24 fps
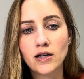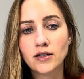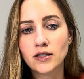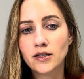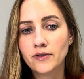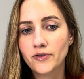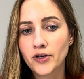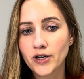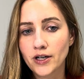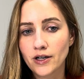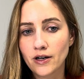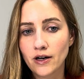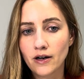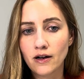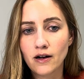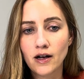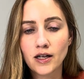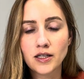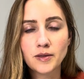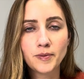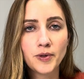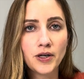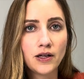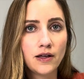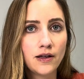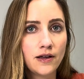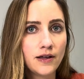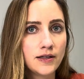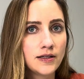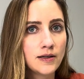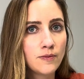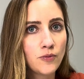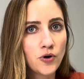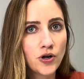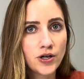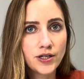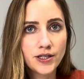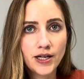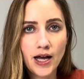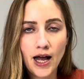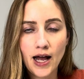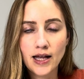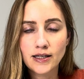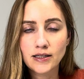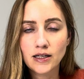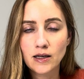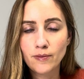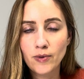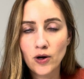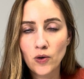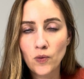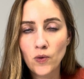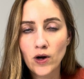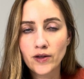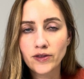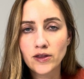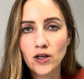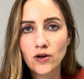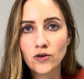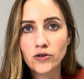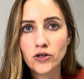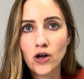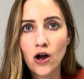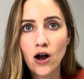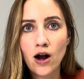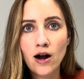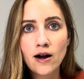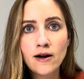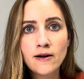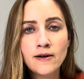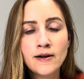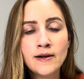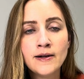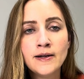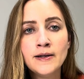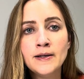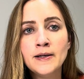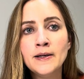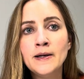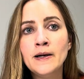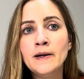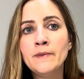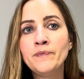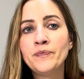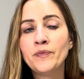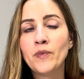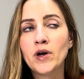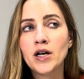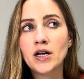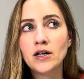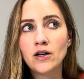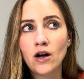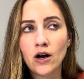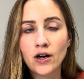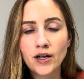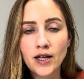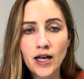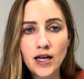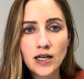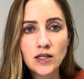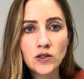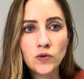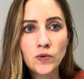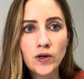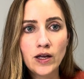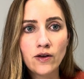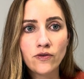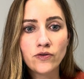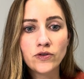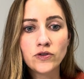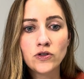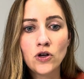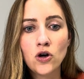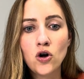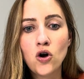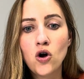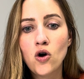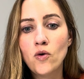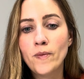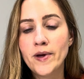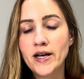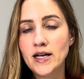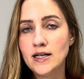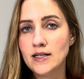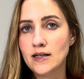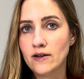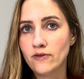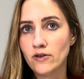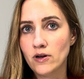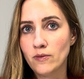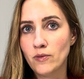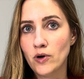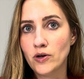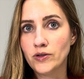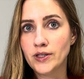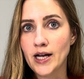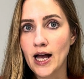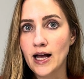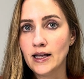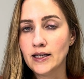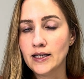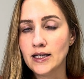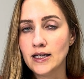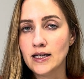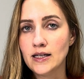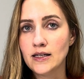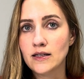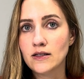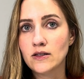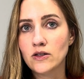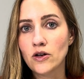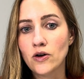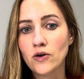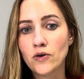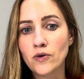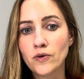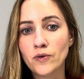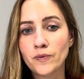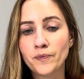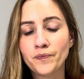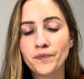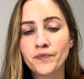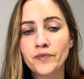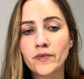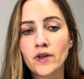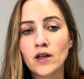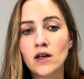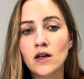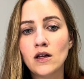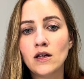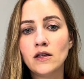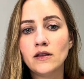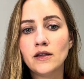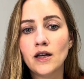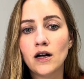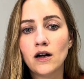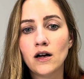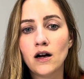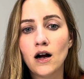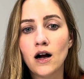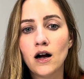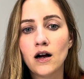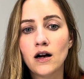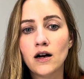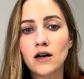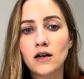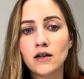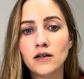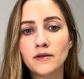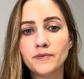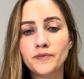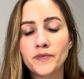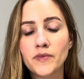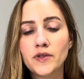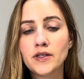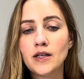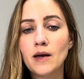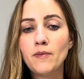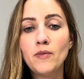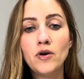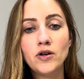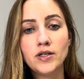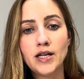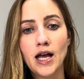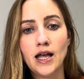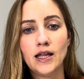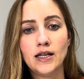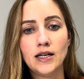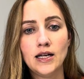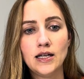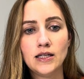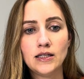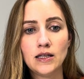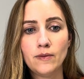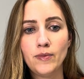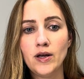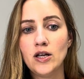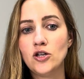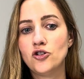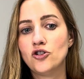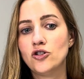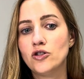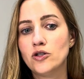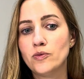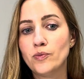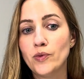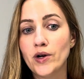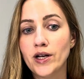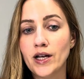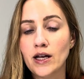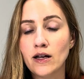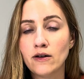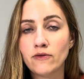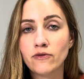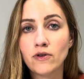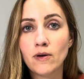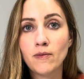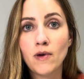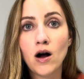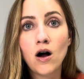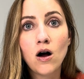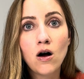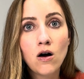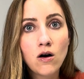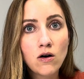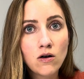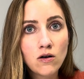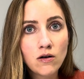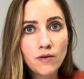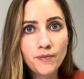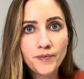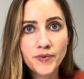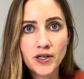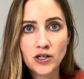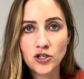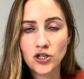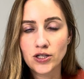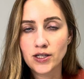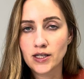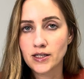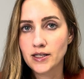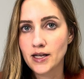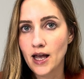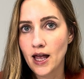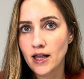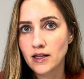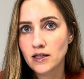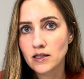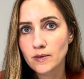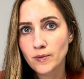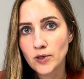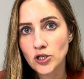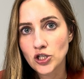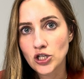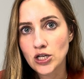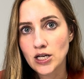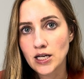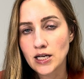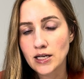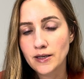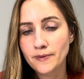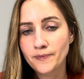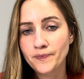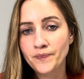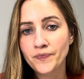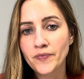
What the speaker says: delivering at our hospital, it's important to ask about what those are. But in our case, we have so many different modalities. So there are some modalities that patients bring in from home, such as a TENS machine.